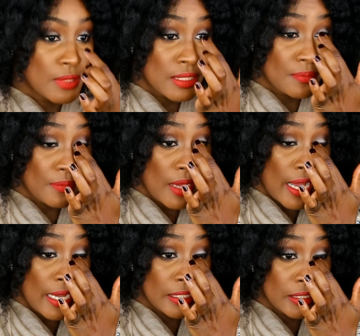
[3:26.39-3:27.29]
This
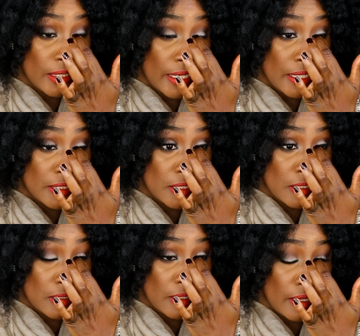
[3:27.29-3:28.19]
eyelash
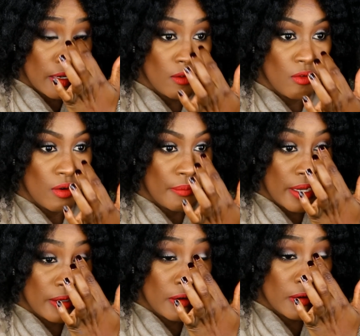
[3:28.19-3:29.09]
is getting on
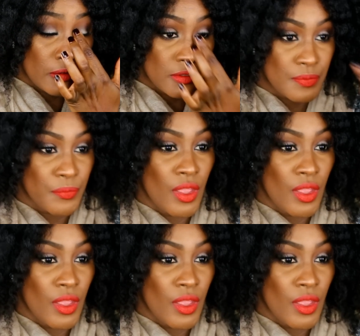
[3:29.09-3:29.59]
my nerves.